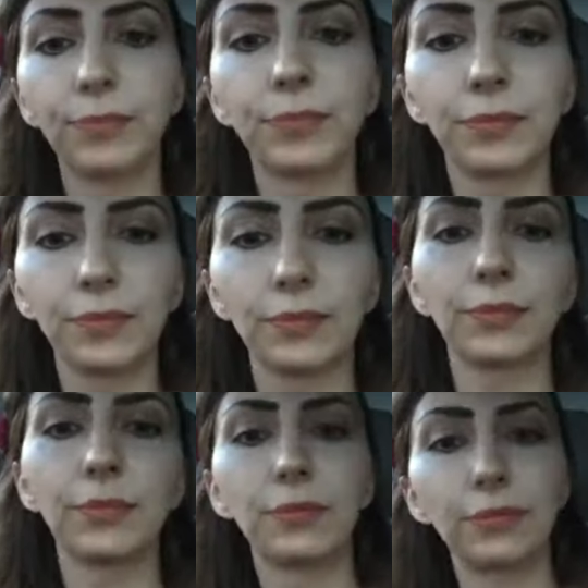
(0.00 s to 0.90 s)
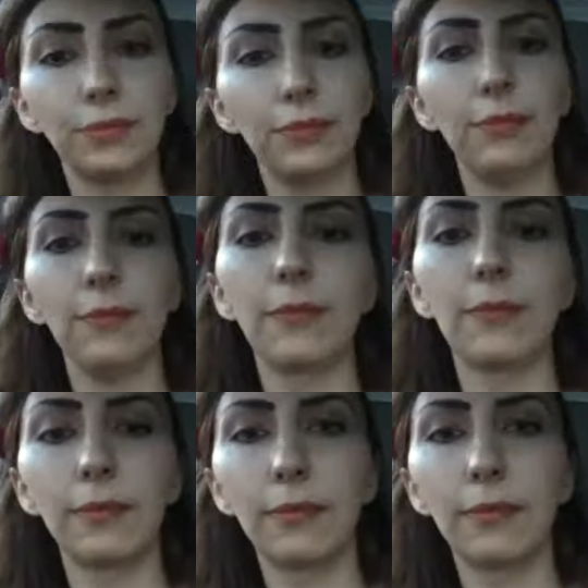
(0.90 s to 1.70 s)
No one is speaking in this clip.